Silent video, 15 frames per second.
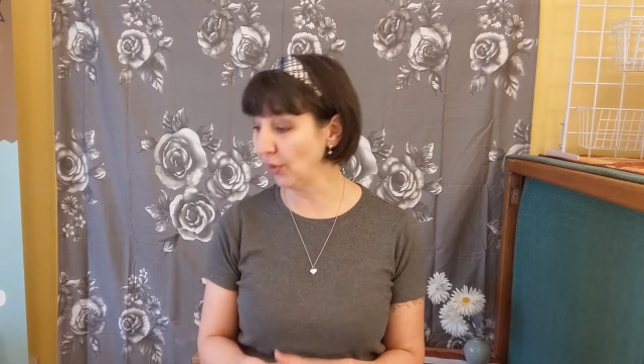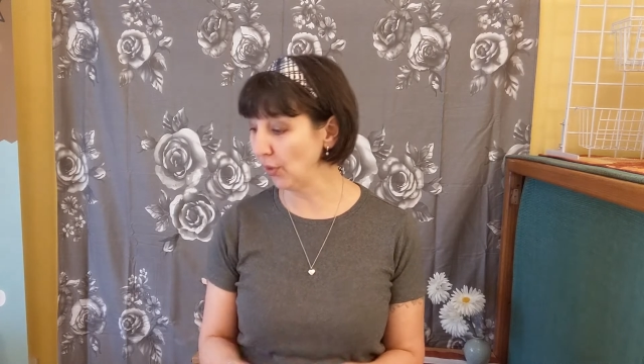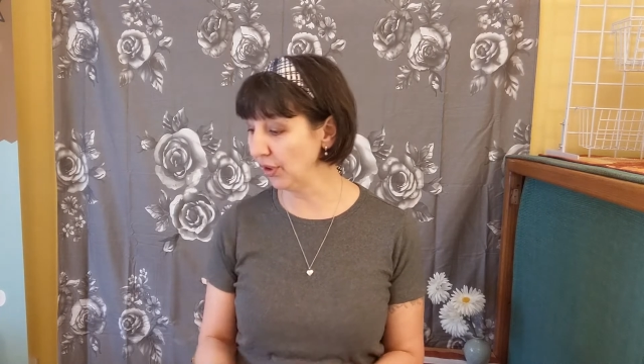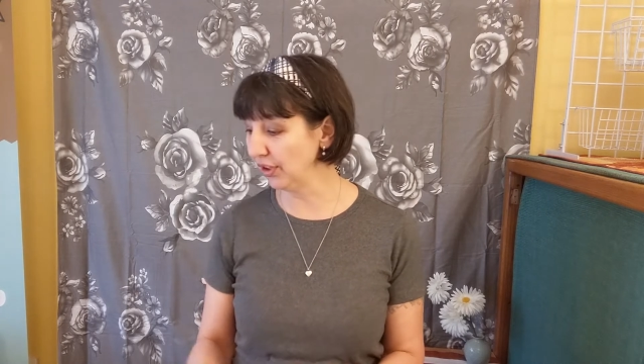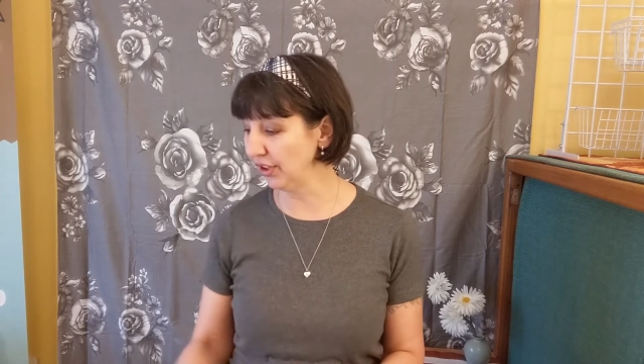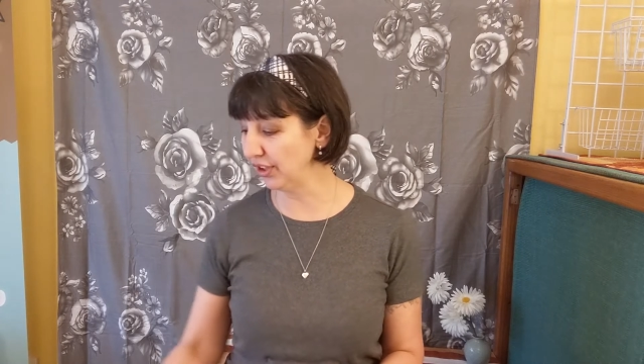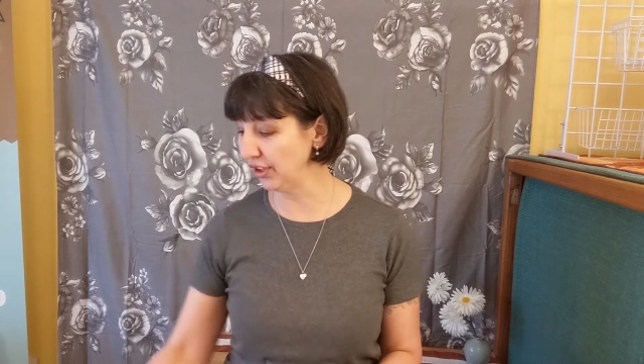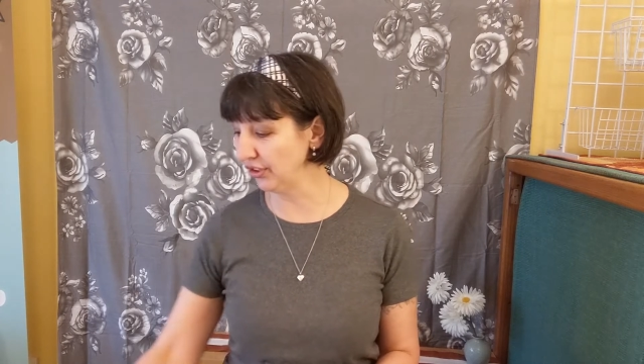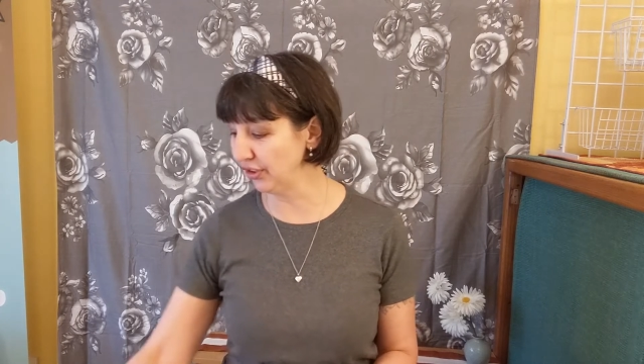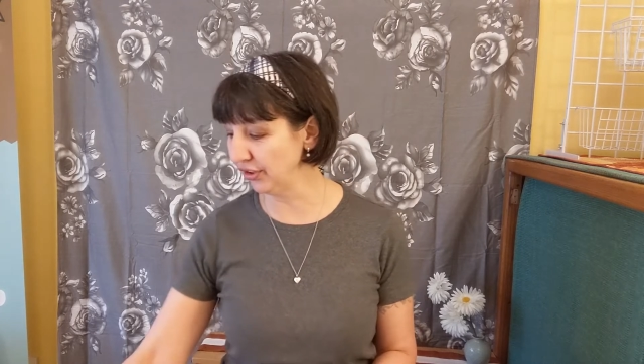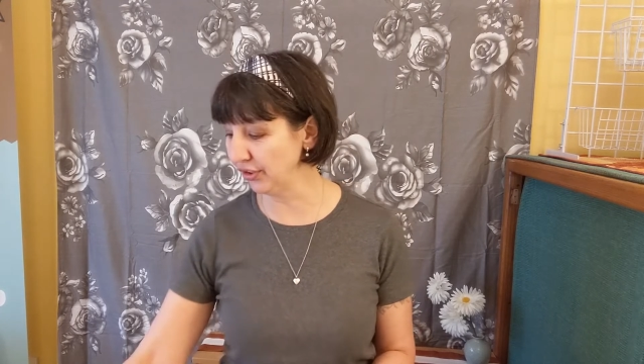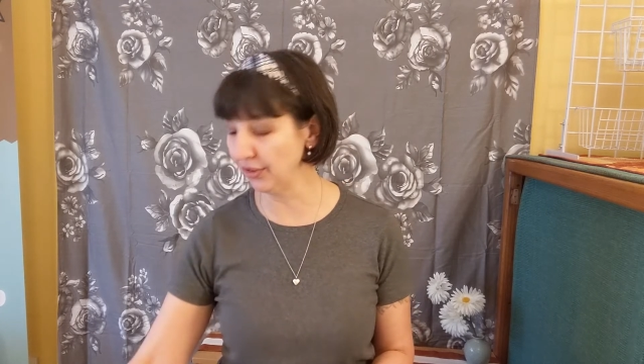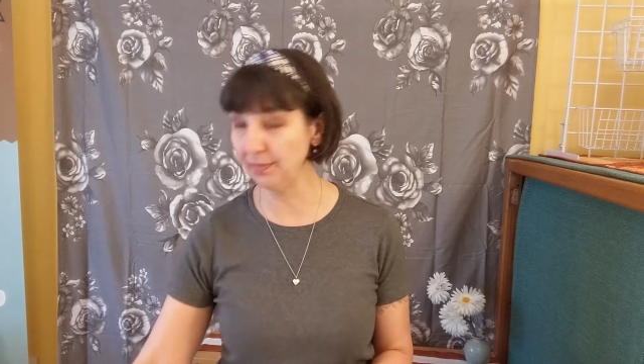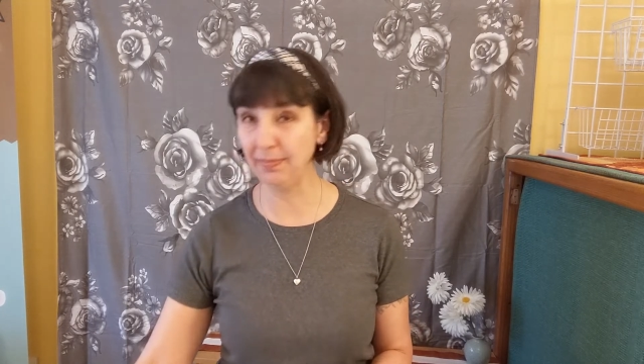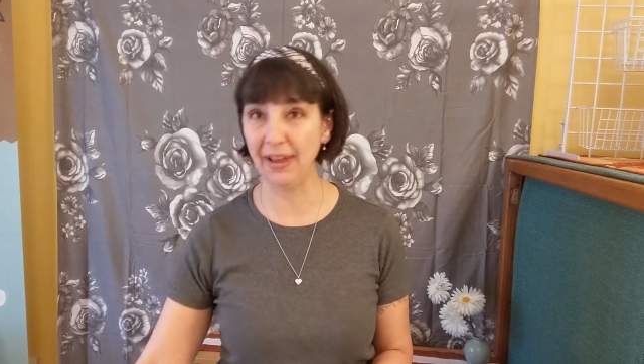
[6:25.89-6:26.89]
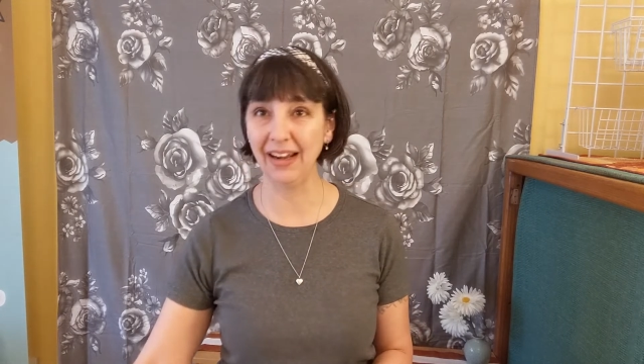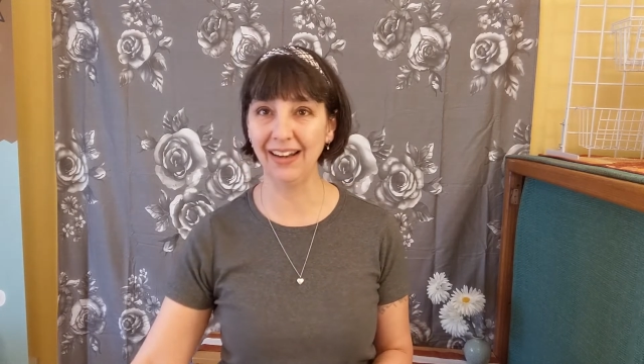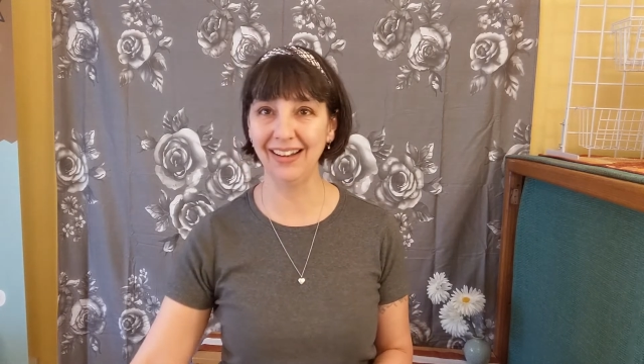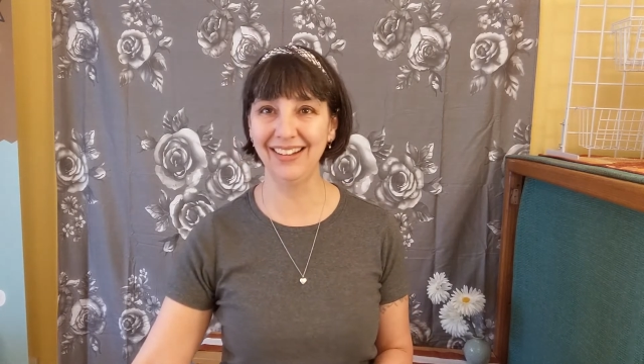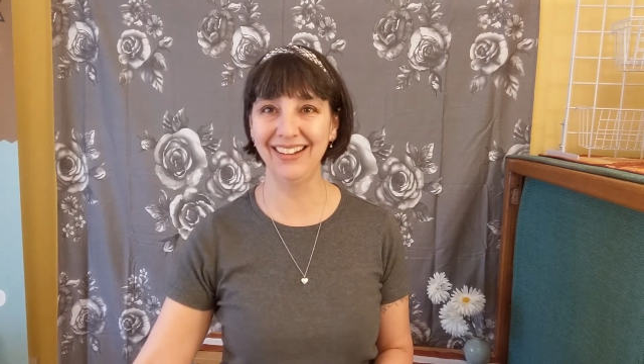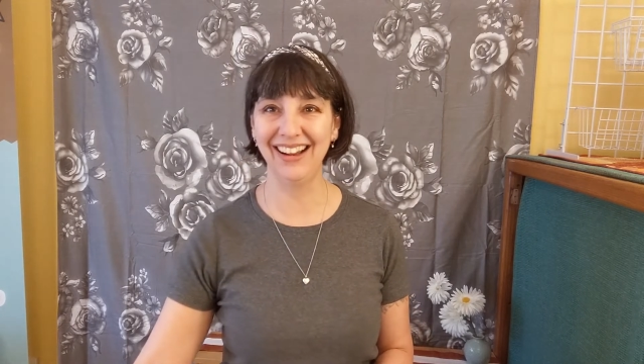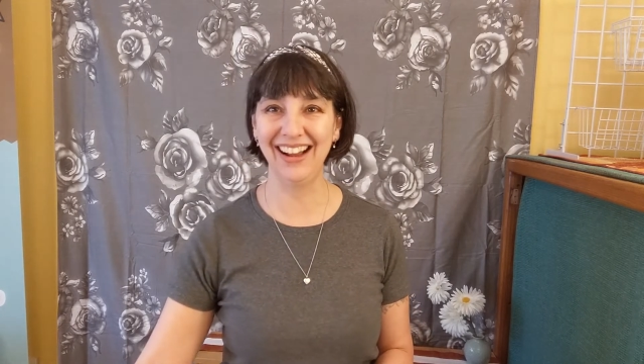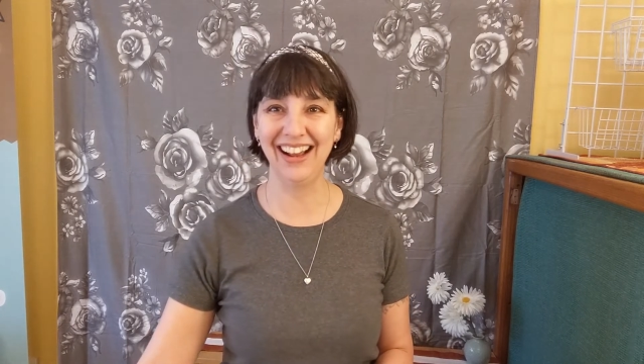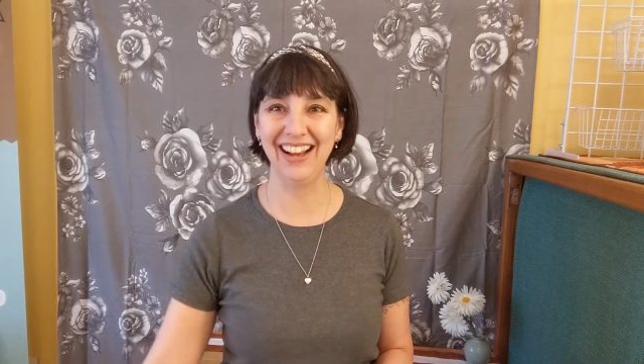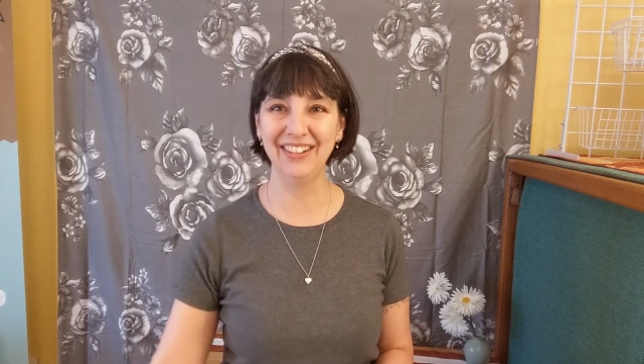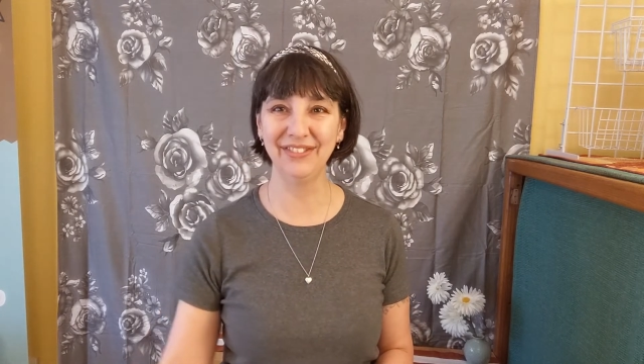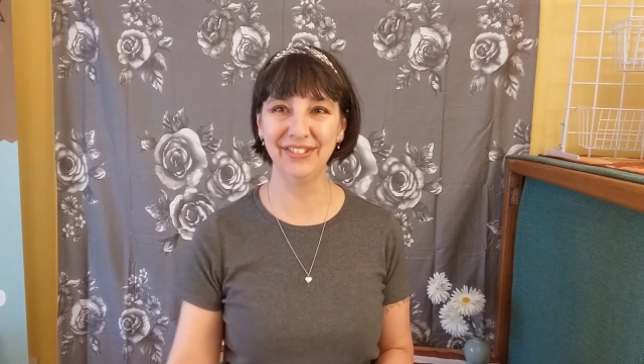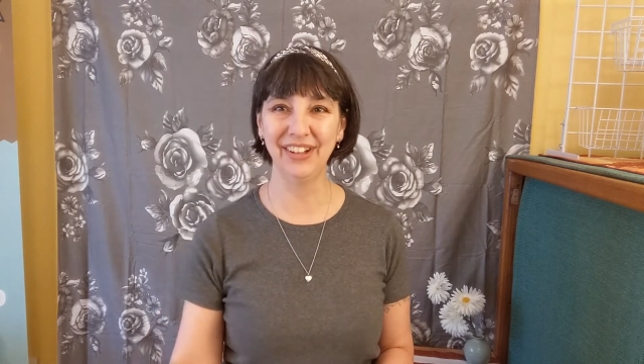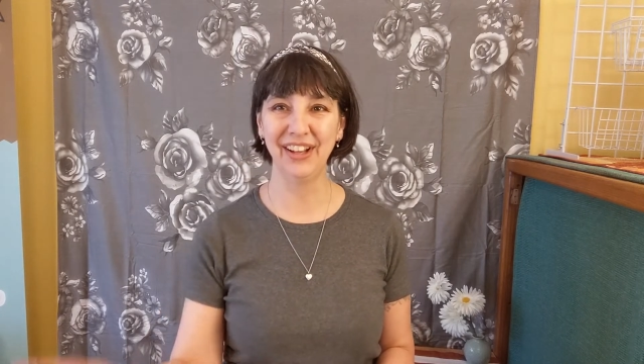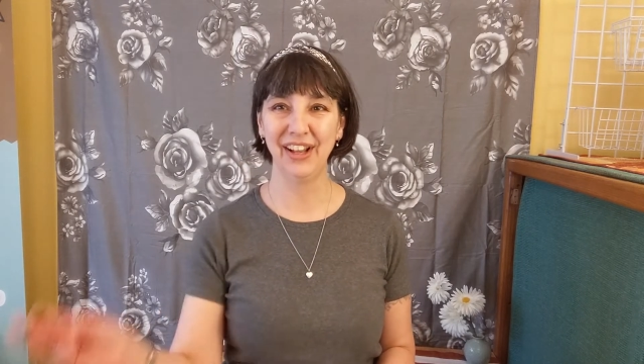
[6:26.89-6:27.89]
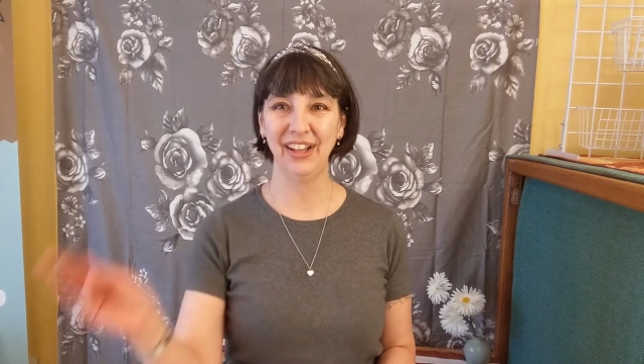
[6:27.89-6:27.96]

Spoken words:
or you could use Petal Hive